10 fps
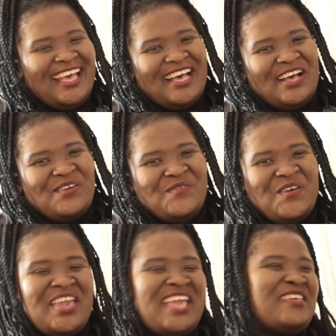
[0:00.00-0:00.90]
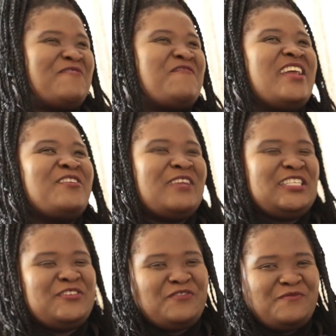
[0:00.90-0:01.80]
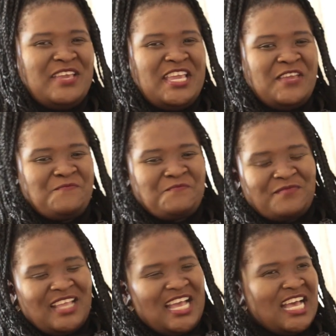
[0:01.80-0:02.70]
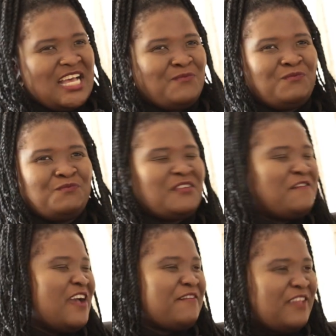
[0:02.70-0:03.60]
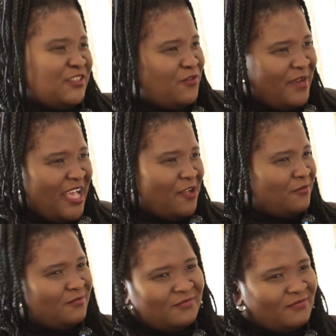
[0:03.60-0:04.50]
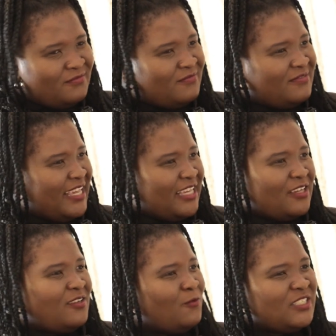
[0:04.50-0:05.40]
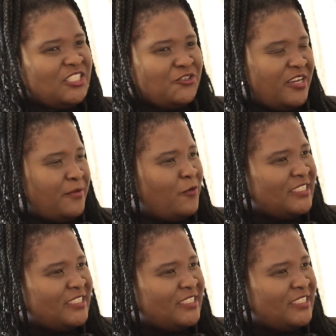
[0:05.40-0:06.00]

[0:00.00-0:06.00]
Okay. And then final question from me. 5 years from now, like, what's the dream?